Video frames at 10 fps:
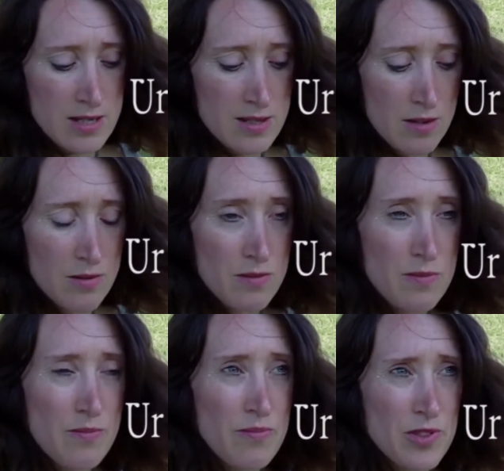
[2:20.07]
So
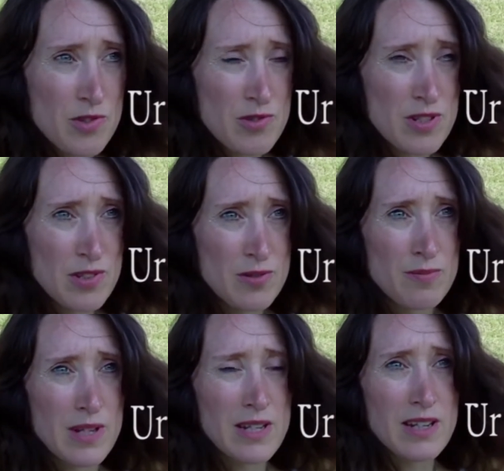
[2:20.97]
the traditional
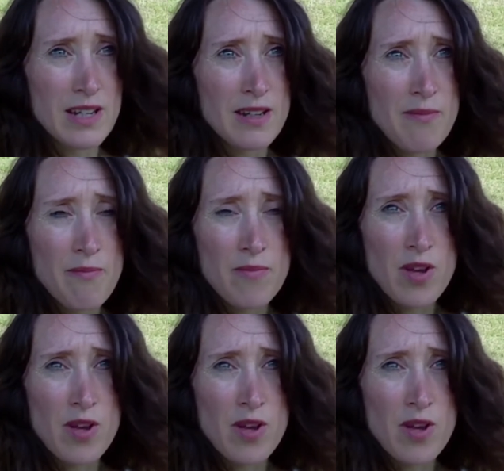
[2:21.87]
meaning